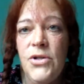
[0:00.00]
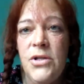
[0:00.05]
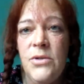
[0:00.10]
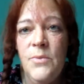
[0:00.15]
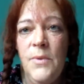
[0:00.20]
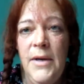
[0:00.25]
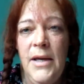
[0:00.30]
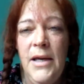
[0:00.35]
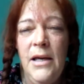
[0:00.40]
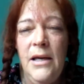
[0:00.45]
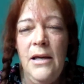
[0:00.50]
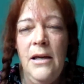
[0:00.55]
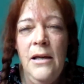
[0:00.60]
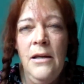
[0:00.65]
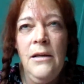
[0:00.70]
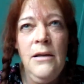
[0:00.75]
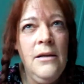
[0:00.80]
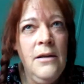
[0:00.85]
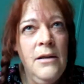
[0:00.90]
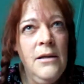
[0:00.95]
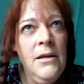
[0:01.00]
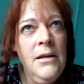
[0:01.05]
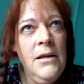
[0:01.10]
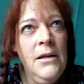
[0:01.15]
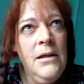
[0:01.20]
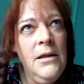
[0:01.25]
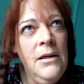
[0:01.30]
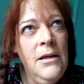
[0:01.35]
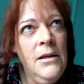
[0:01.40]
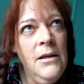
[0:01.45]
swing
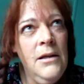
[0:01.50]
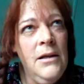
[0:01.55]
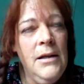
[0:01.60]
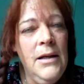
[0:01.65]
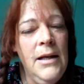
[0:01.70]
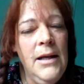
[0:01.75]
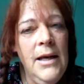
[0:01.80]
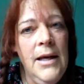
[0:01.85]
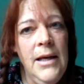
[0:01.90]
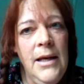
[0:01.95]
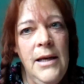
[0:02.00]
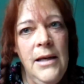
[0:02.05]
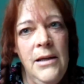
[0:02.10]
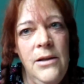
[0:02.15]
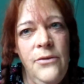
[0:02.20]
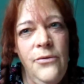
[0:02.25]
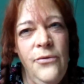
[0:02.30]
late